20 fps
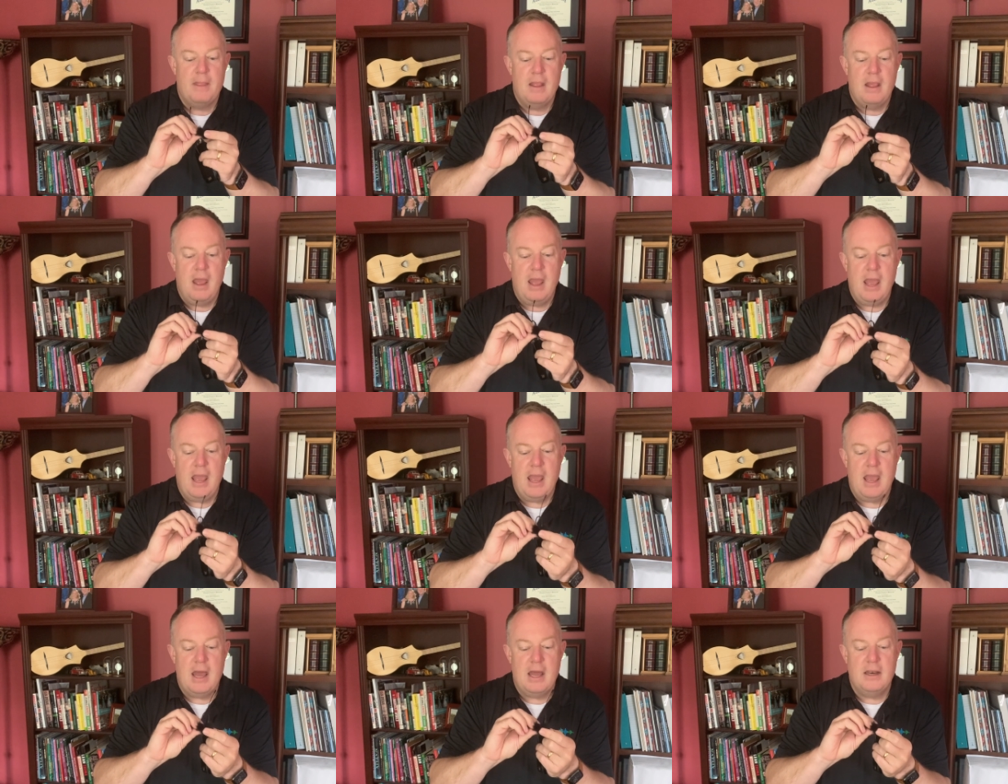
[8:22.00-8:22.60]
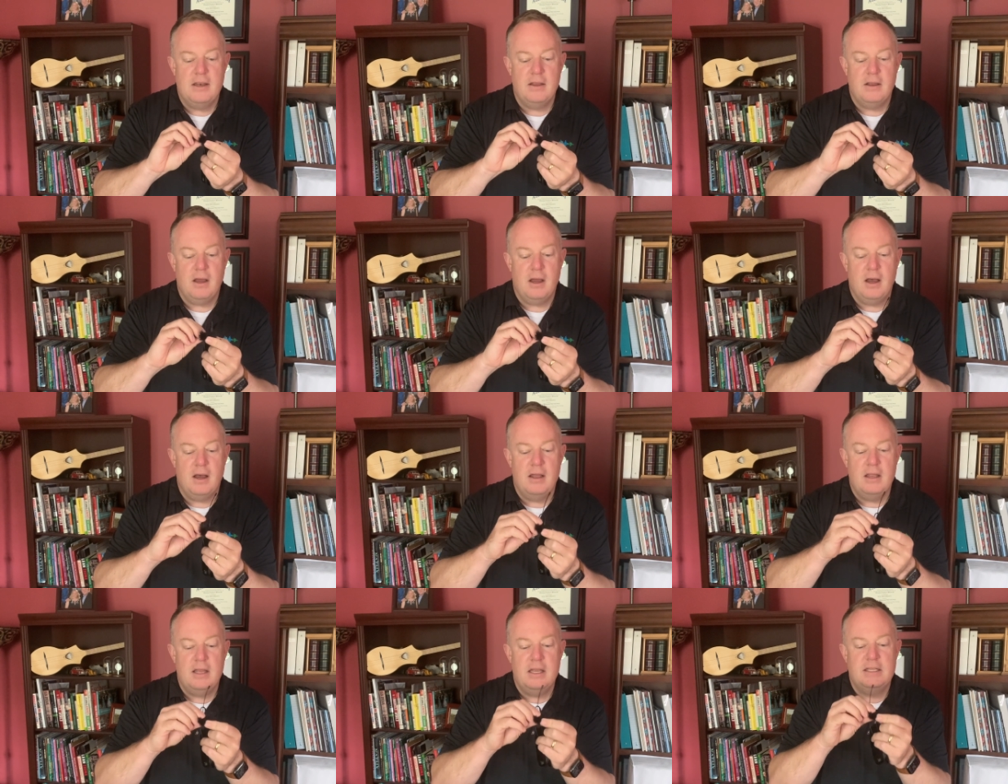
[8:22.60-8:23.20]
And
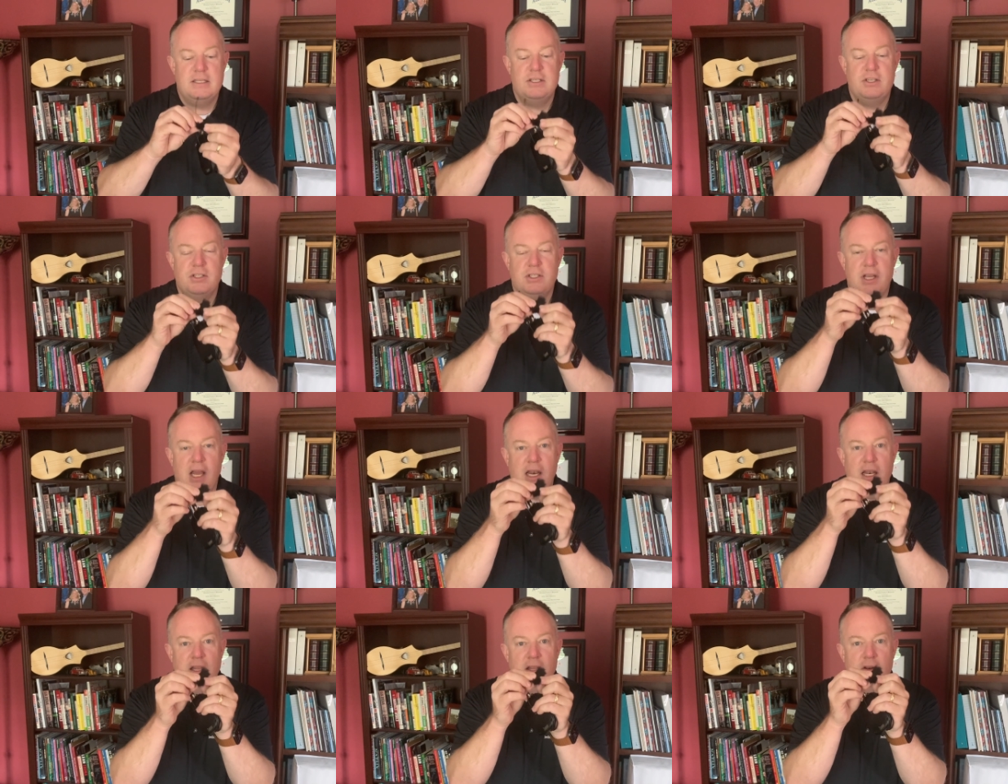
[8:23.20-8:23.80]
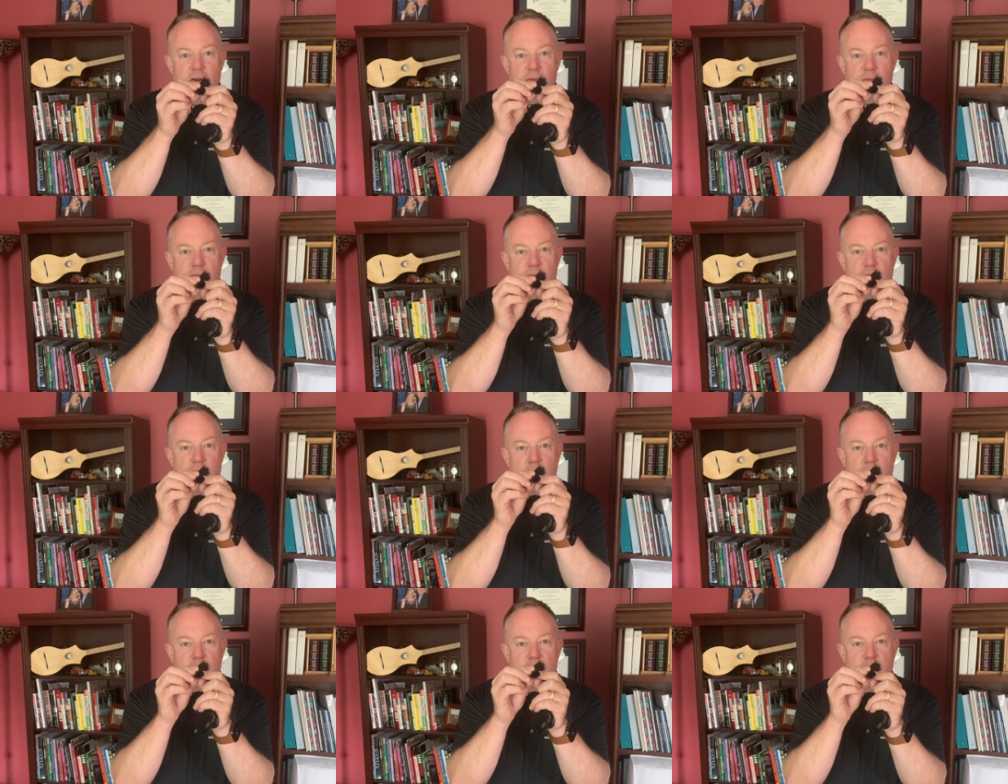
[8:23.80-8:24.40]
it's just got a little
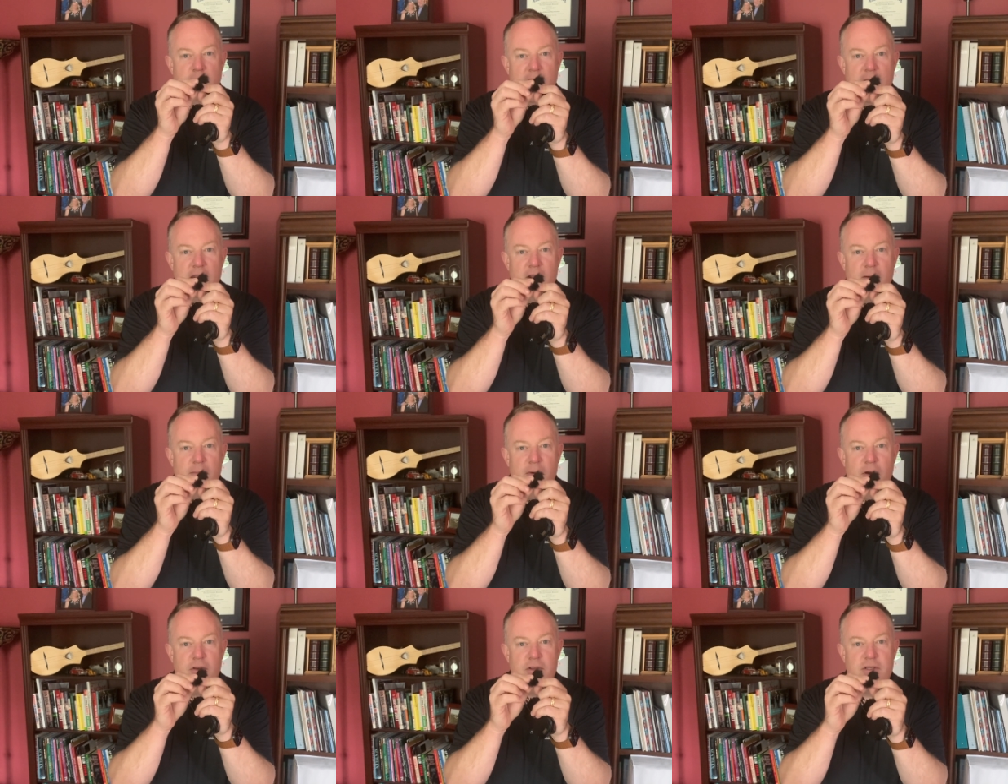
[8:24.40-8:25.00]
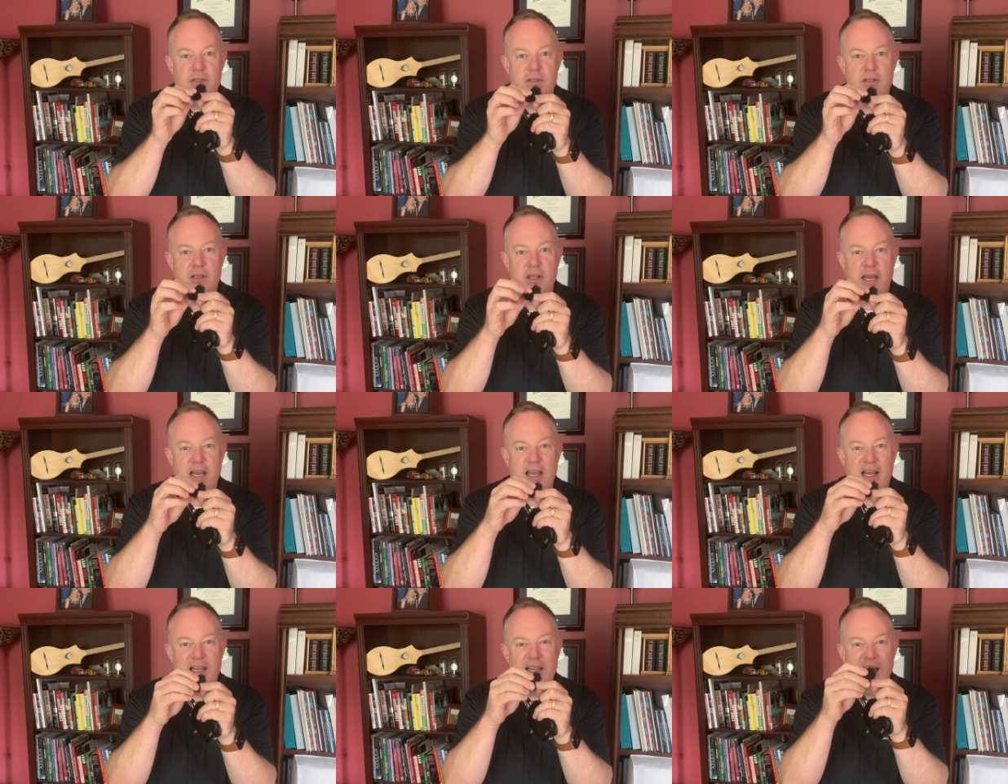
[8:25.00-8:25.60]
rubber band almost,
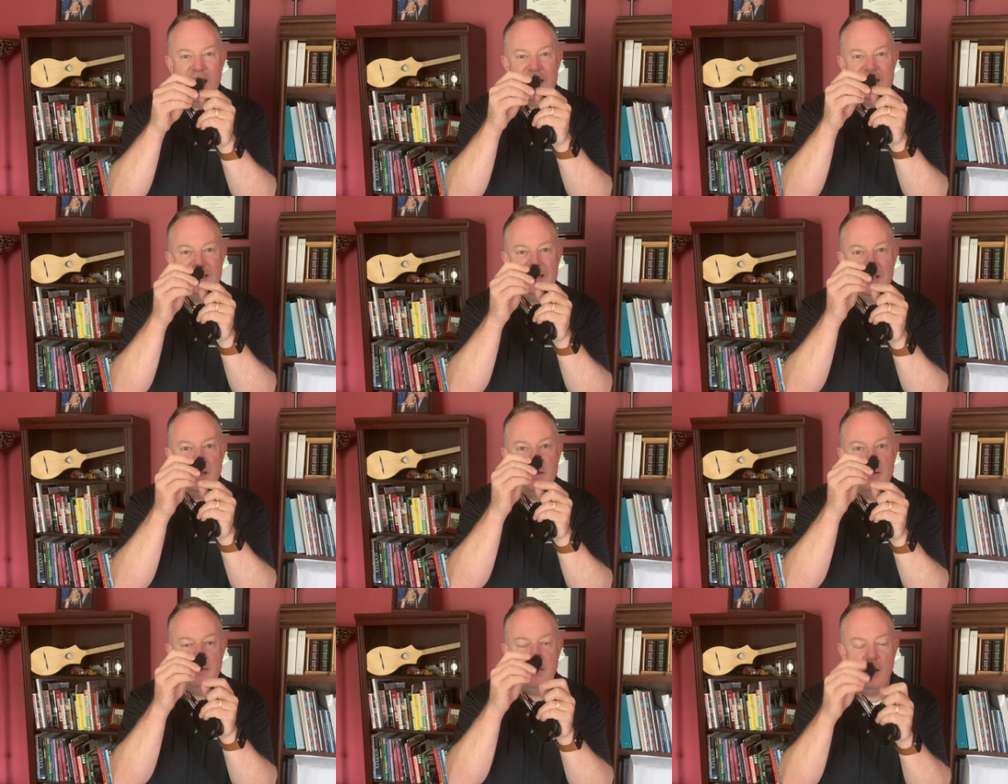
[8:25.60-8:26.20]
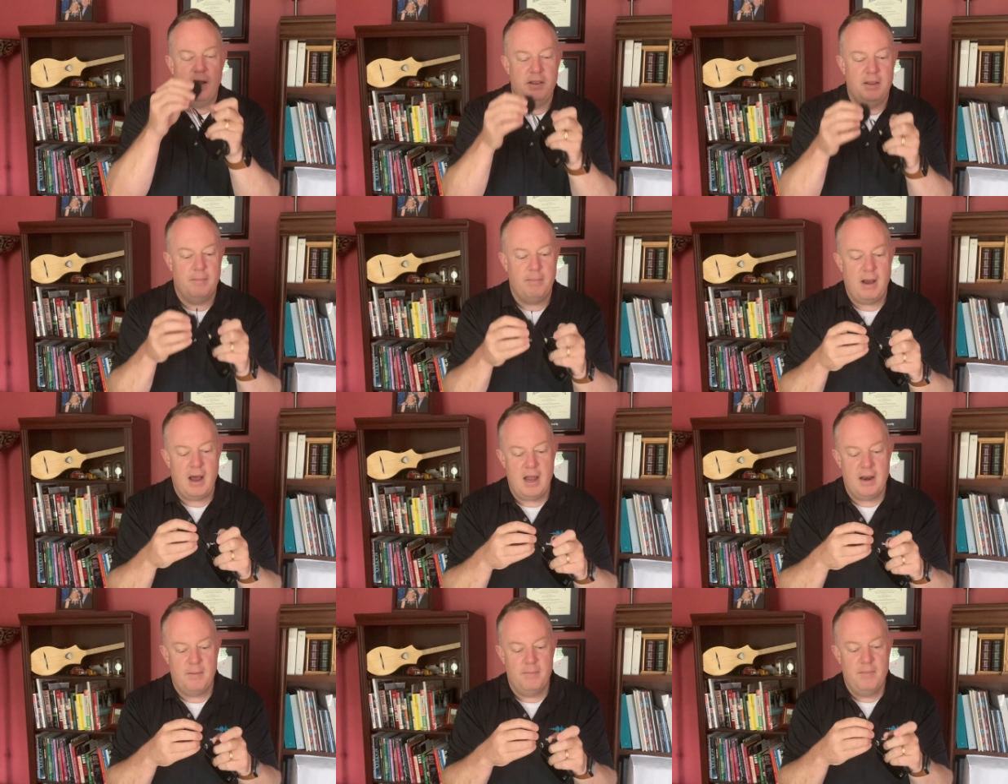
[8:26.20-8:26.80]
like elastic on the
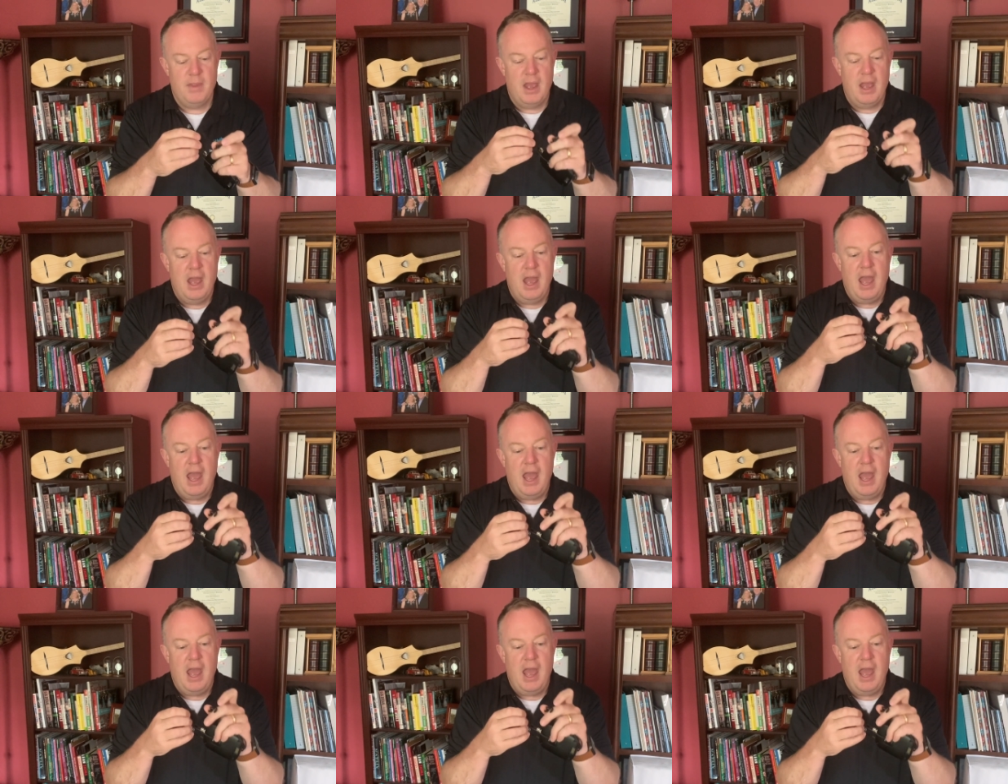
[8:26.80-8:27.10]
bottom,